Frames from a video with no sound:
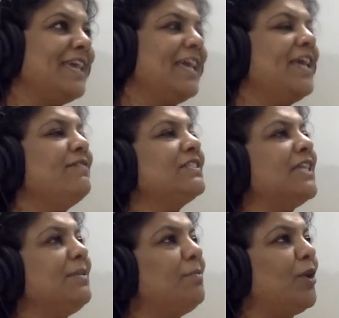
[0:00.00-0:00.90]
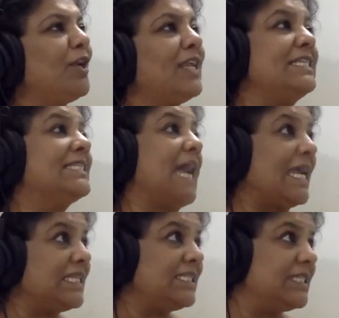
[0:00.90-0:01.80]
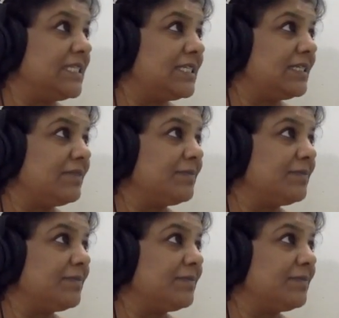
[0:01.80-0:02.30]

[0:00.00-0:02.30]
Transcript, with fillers: He was an important scientist,